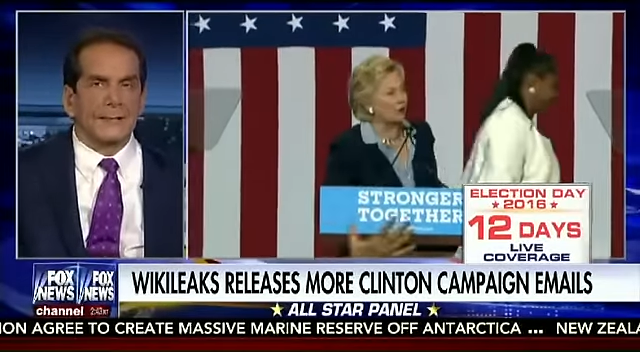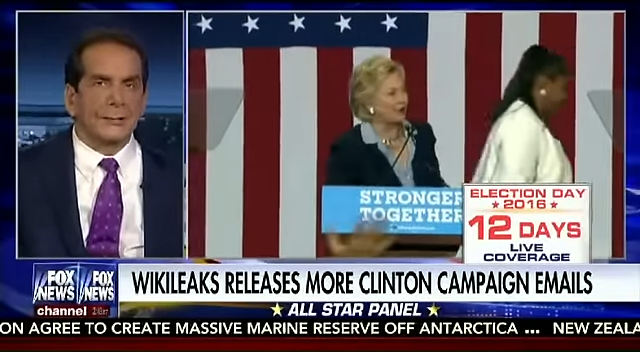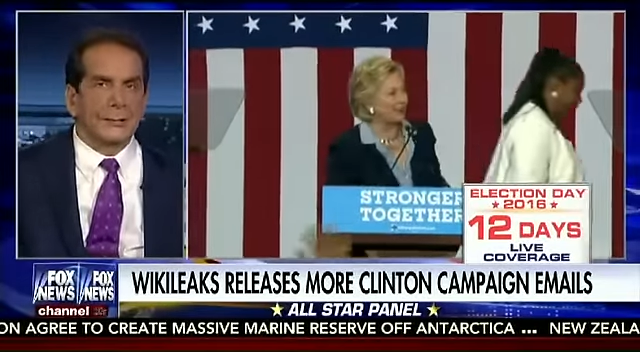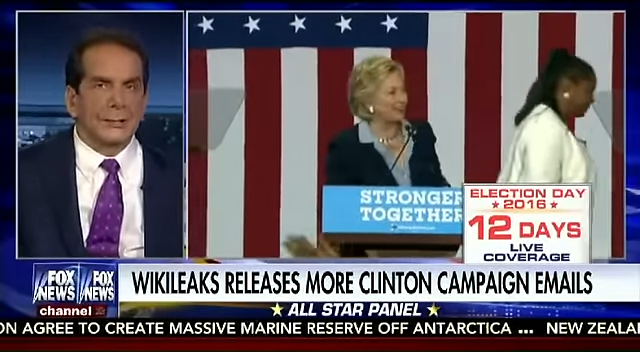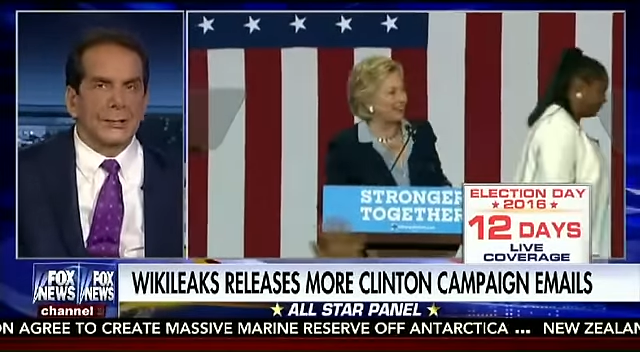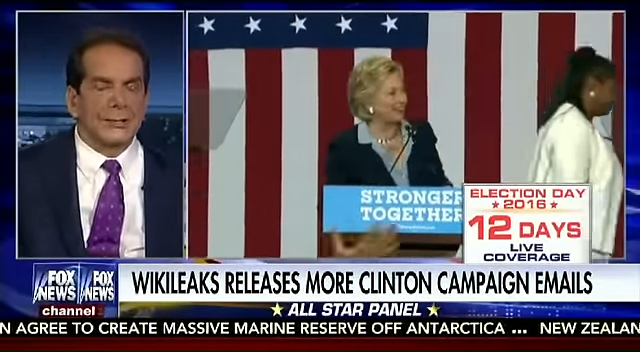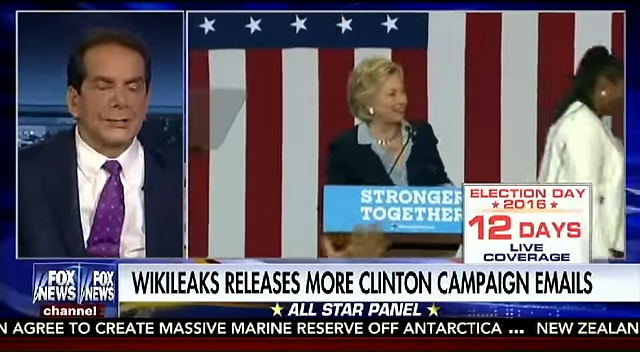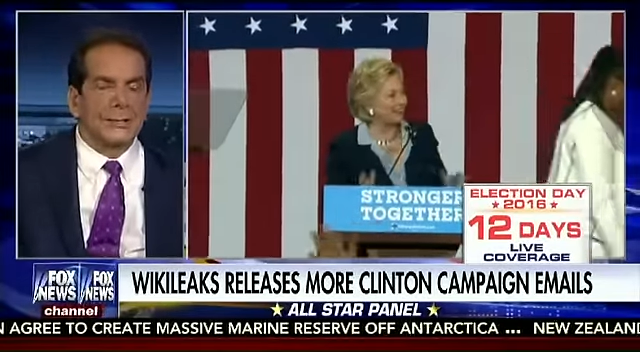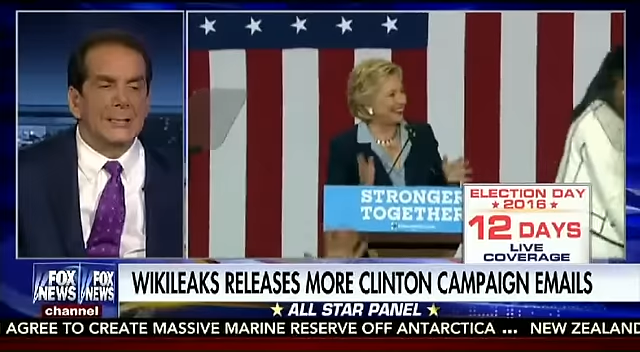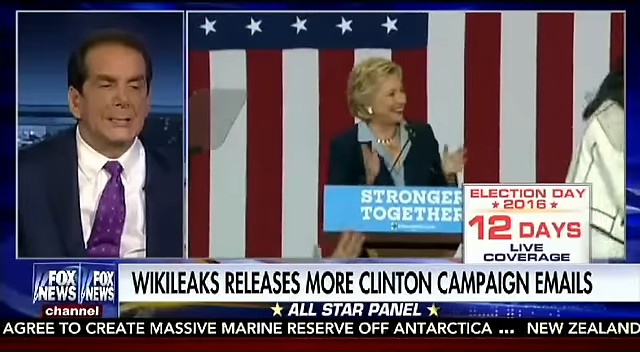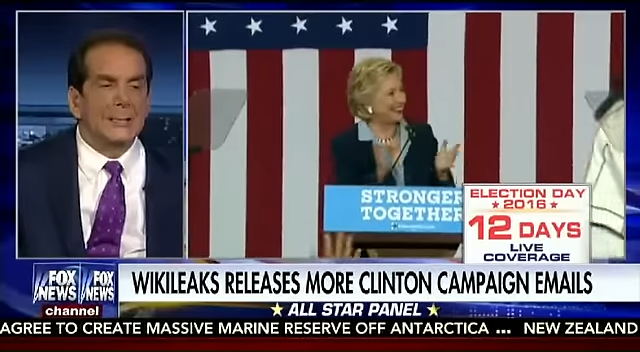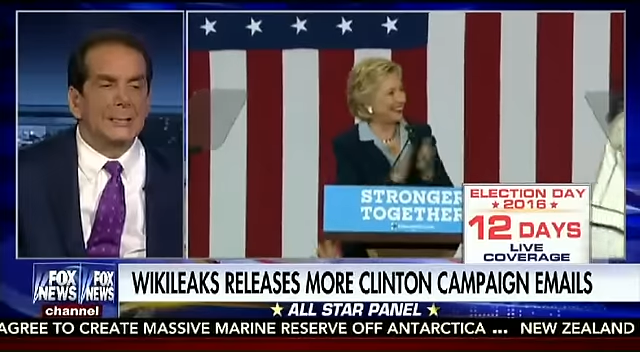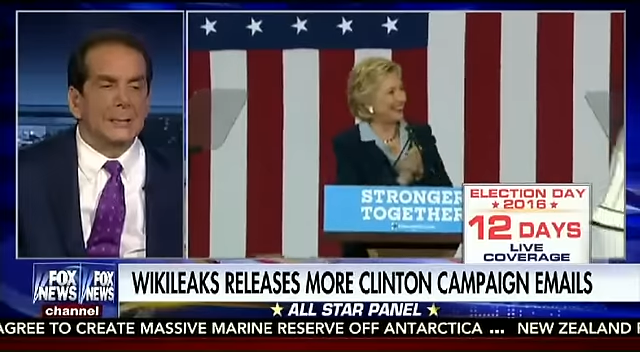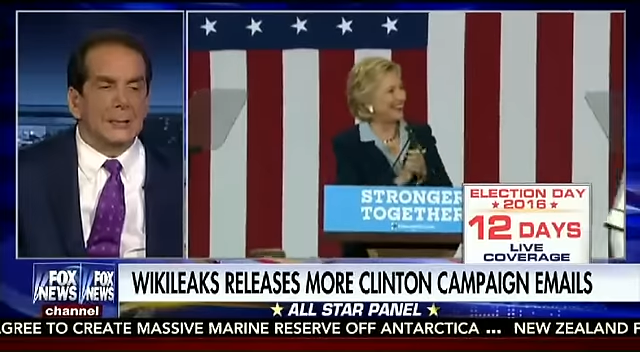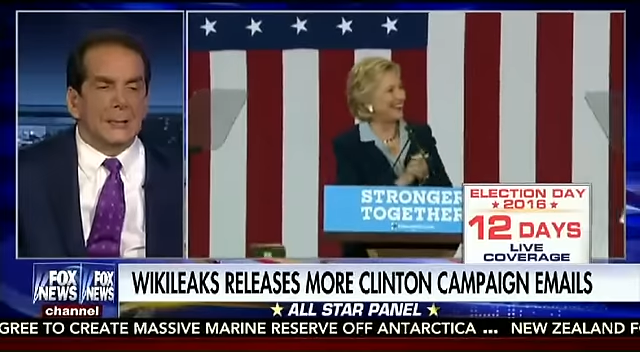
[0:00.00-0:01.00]
she
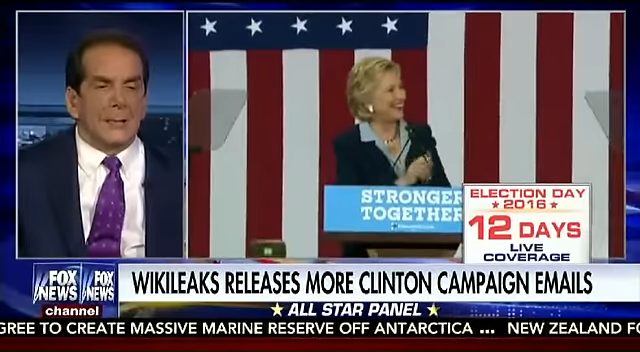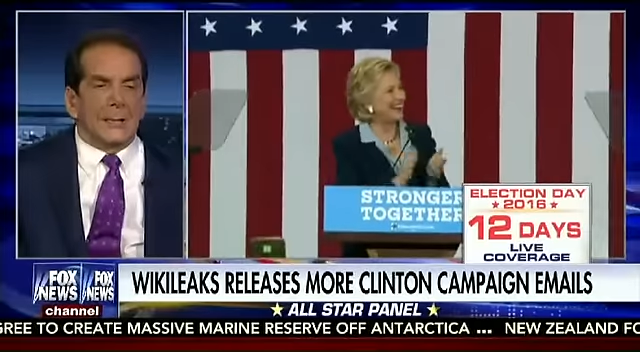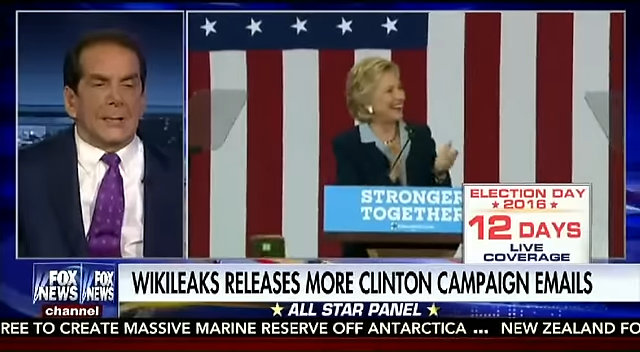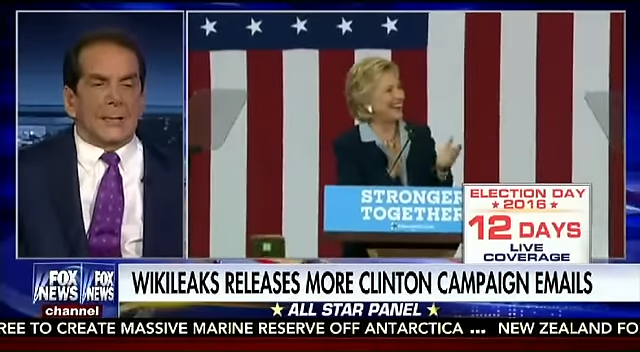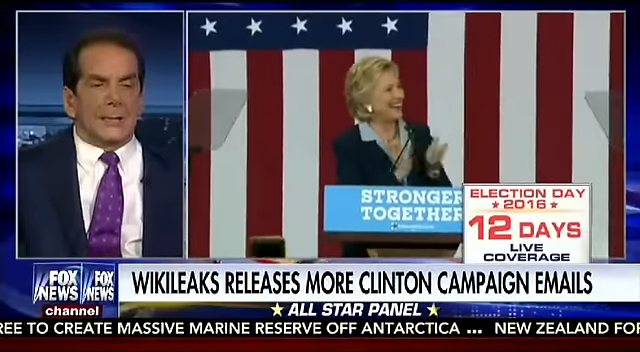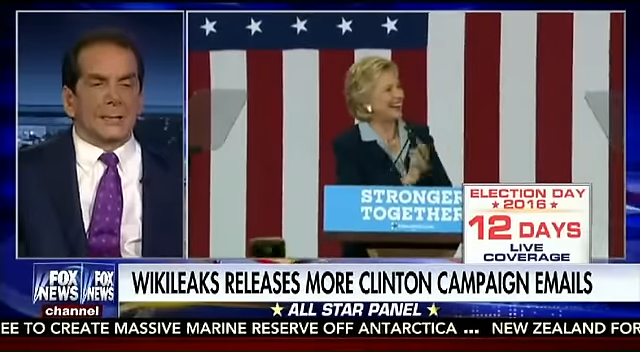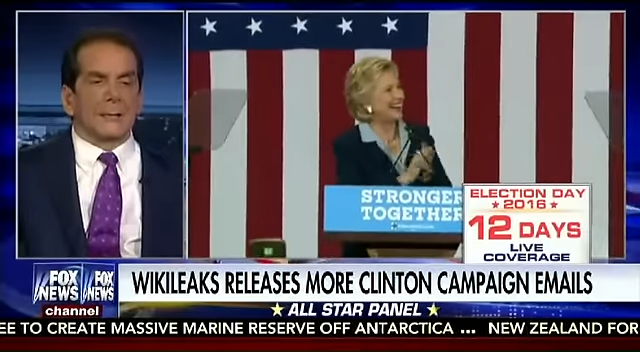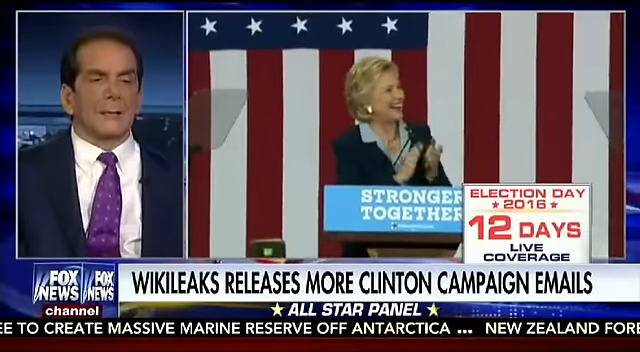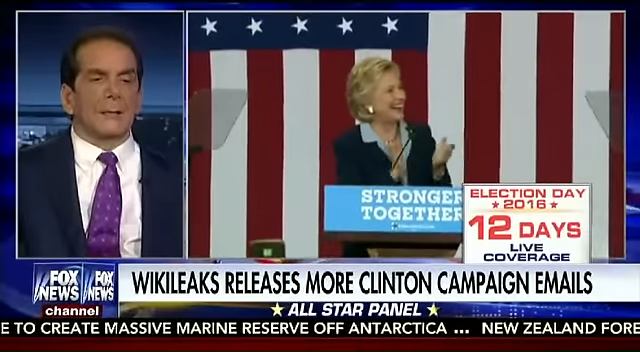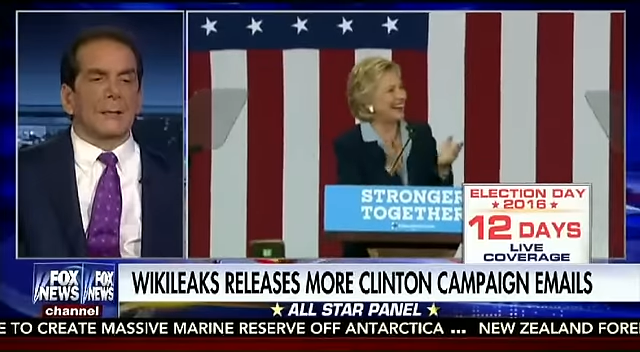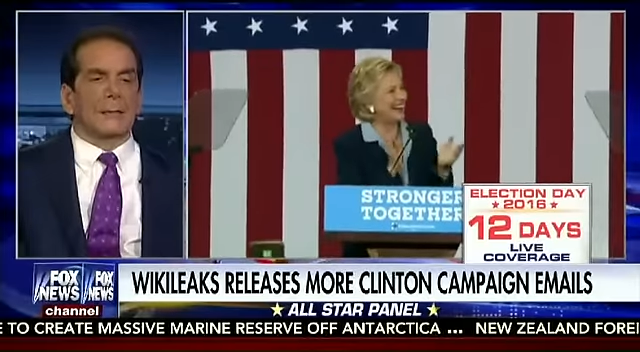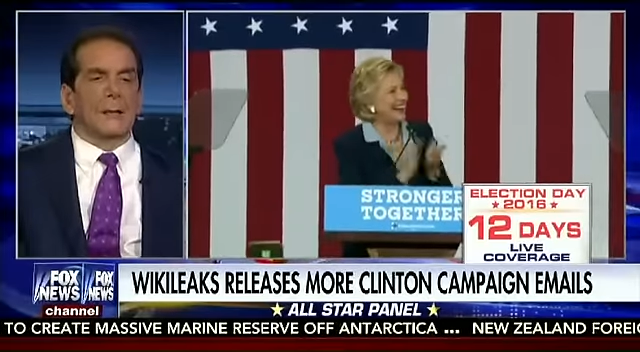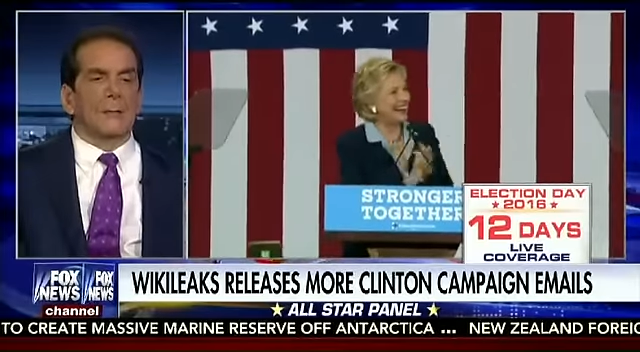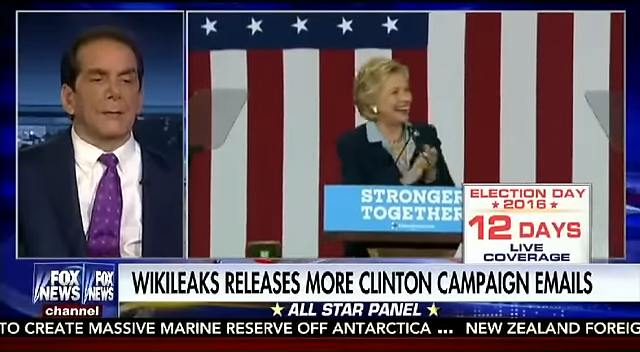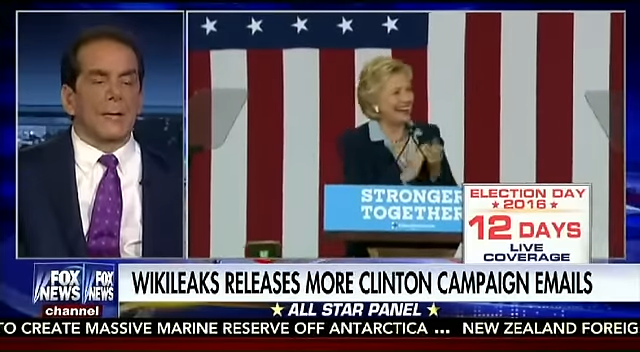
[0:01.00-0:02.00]
did as in
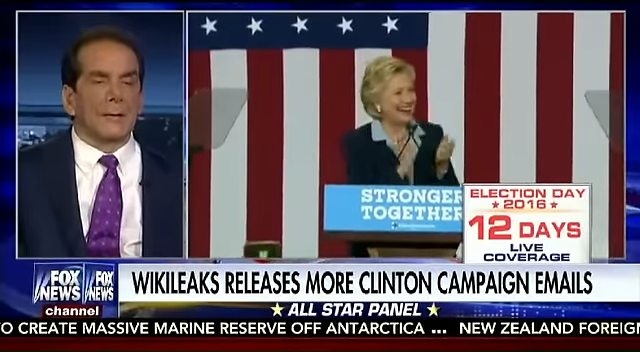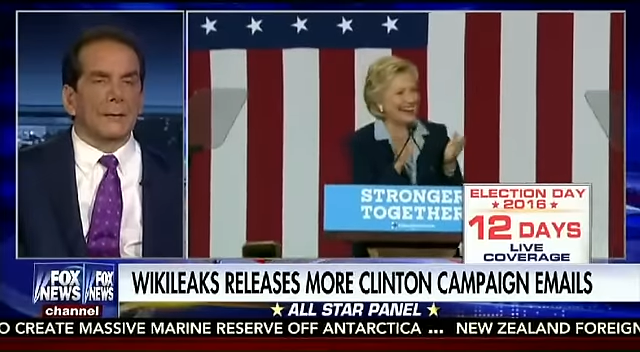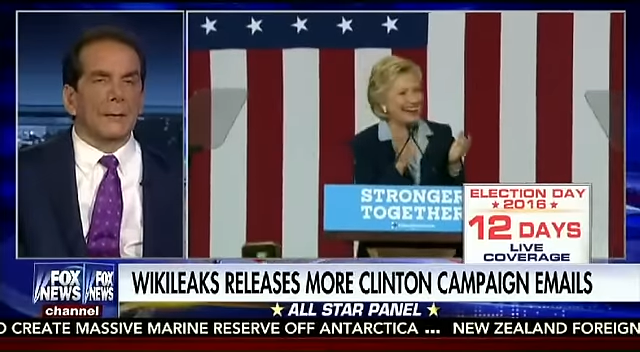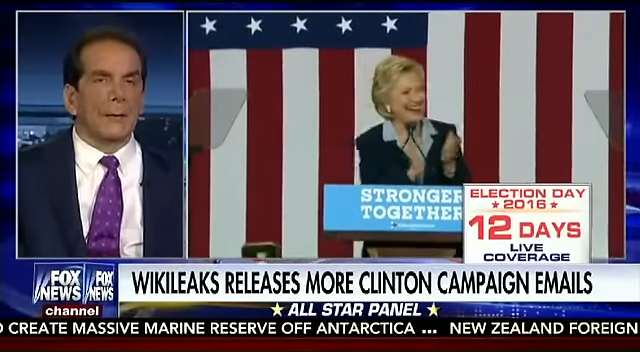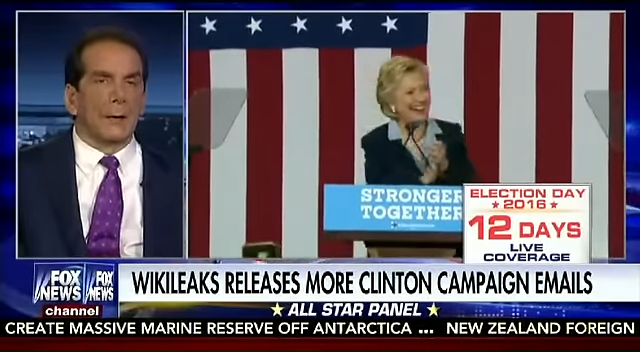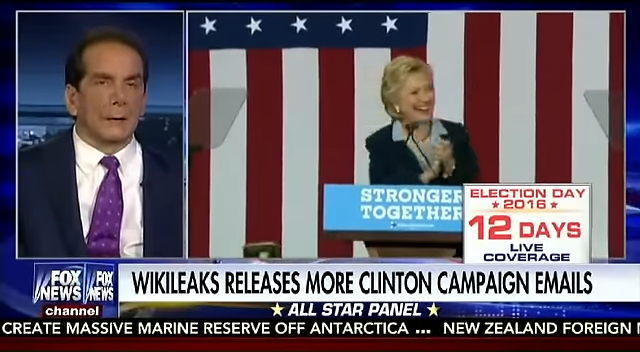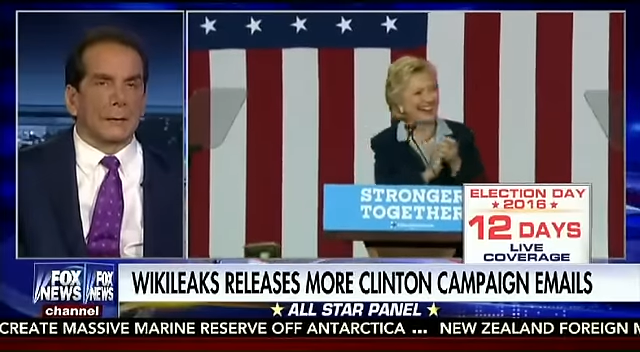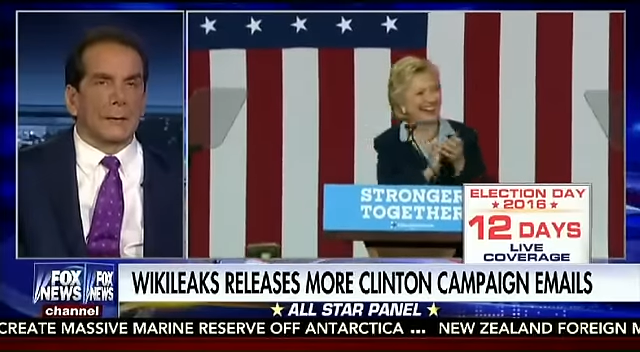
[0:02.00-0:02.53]
the Raytheon